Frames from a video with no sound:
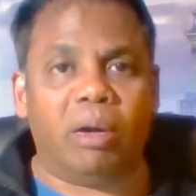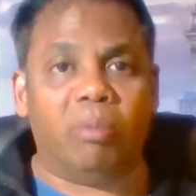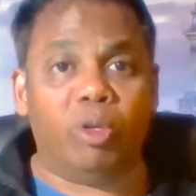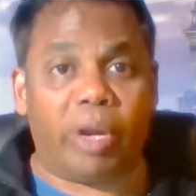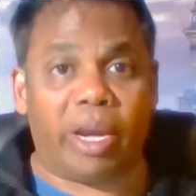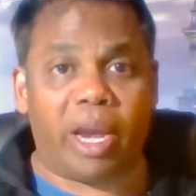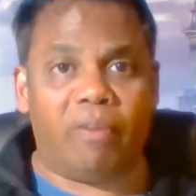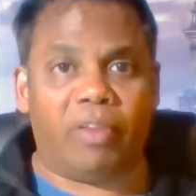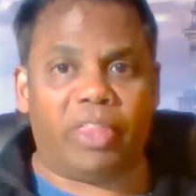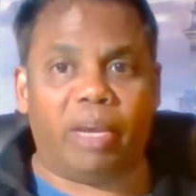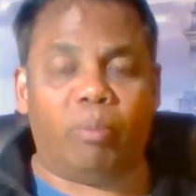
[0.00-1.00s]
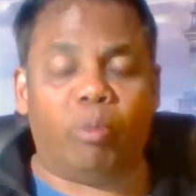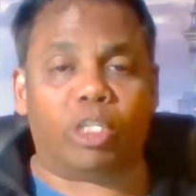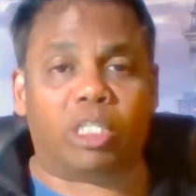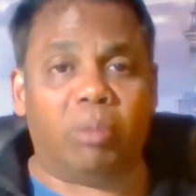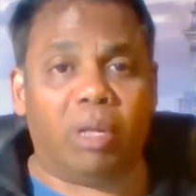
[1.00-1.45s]
doing everything
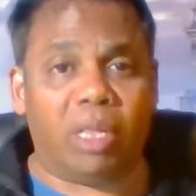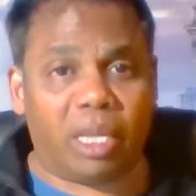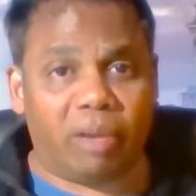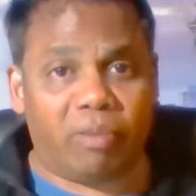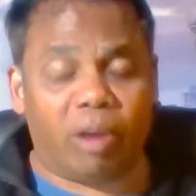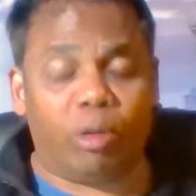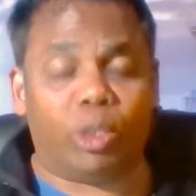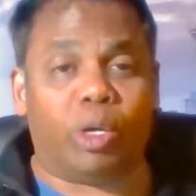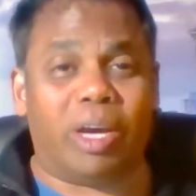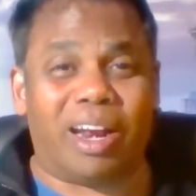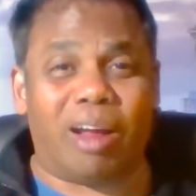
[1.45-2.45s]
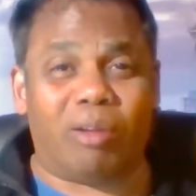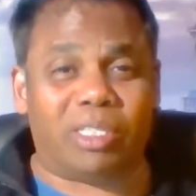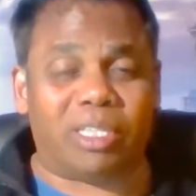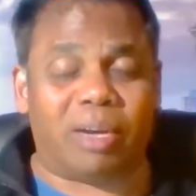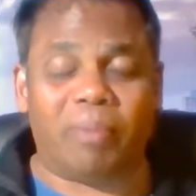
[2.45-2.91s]
possible. They've also
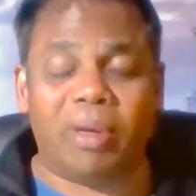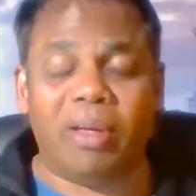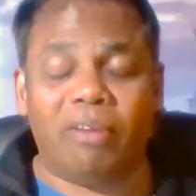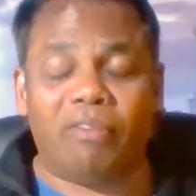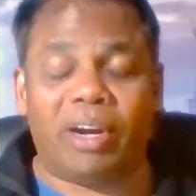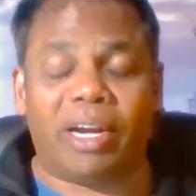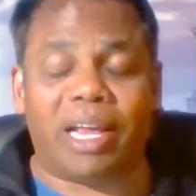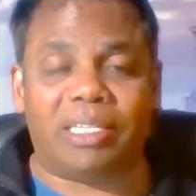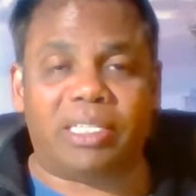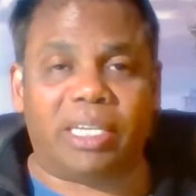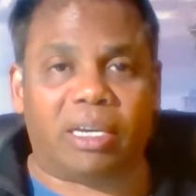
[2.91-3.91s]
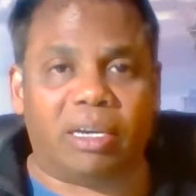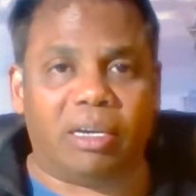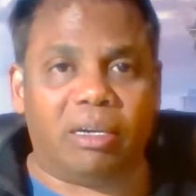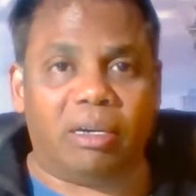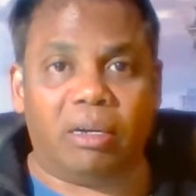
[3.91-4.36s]
announced some fantastic
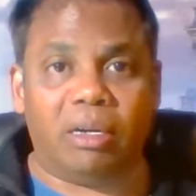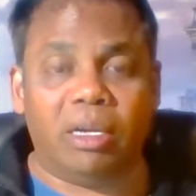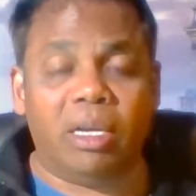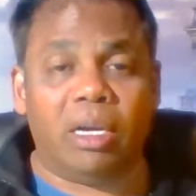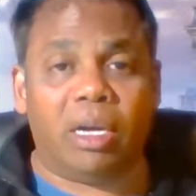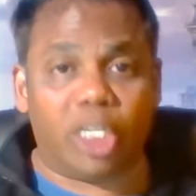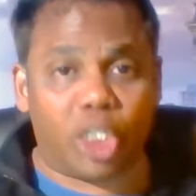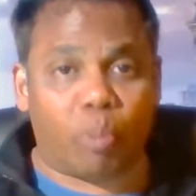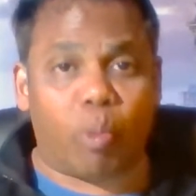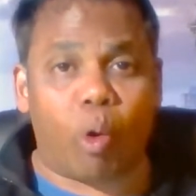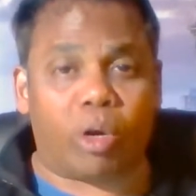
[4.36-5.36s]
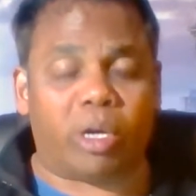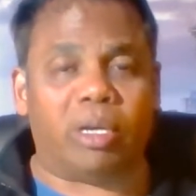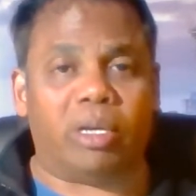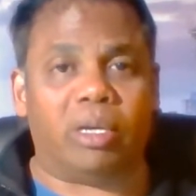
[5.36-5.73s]
support,